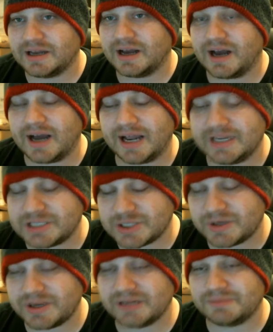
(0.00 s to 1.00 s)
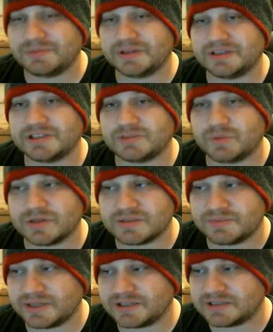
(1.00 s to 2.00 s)
I enjoyed it, but it just was a
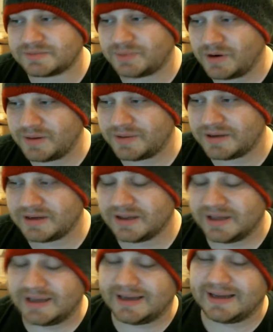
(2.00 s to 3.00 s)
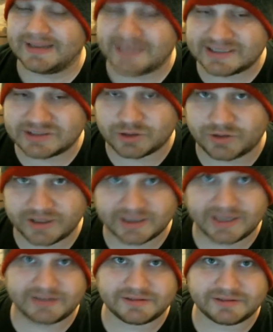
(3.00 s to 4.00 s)
big disappointment, and that's the Green
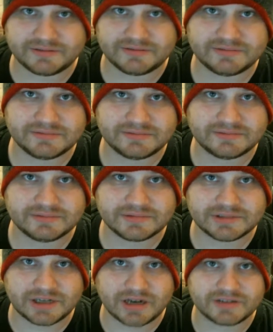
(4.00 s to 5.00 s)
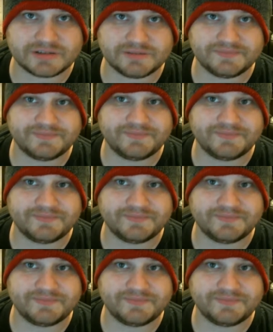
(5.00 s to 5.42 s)
Lantern costume.